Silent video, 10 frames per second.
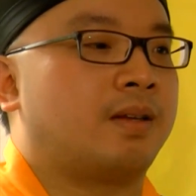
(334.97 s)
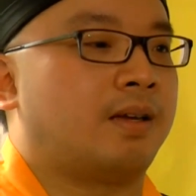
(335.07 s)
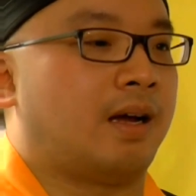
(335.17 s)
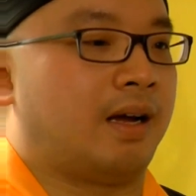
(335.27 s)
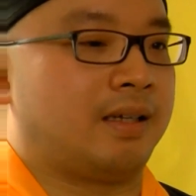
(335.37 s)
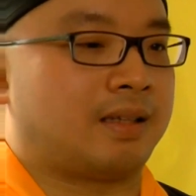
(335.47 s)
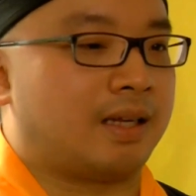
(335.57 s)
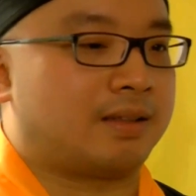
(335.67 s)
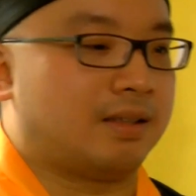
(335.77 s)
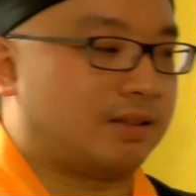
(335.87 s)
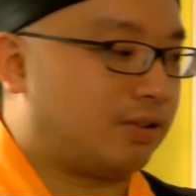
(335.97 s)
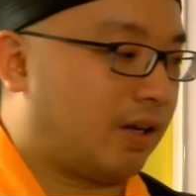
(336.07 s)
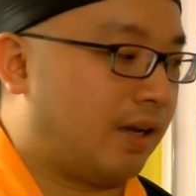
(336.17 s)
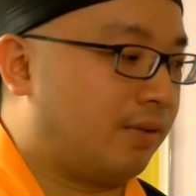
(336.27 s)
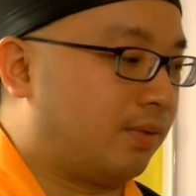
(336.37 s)
it's like this,
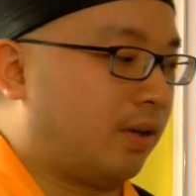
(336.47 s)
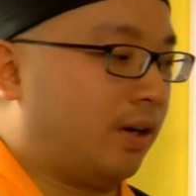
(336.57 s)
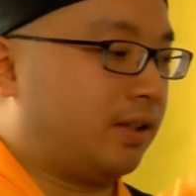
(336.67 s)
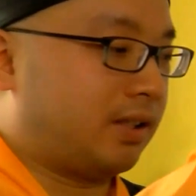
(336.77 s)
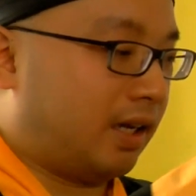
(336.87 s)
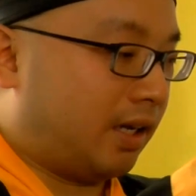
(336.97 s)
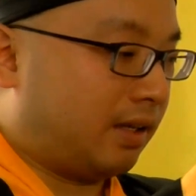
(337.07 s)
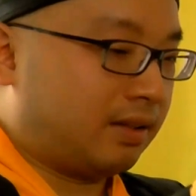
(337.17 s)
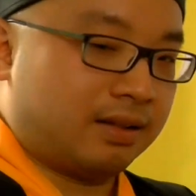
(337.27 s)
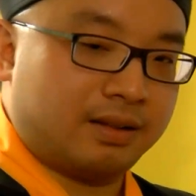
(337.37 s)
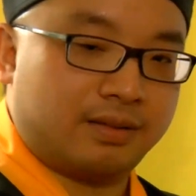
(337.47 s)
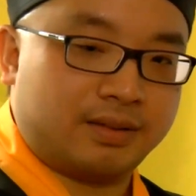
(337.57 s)
okay? There is a